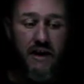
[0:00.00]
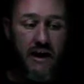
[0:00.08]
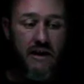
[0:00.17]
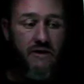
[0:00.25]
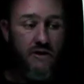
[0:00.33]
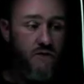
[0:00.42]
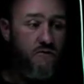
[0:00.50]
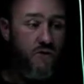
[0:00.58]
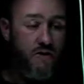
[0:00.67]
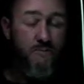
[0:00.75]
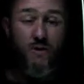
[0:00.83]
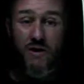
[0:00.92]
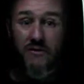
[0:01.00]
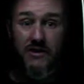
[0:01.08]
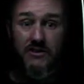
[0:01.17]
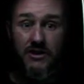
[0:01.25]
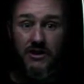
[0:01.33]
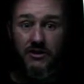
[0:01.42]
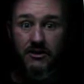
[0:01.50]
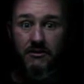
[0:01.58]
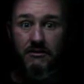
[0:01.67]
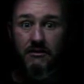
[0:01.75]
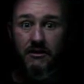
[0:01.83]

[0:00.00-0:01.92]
and that I've got a point of intersection,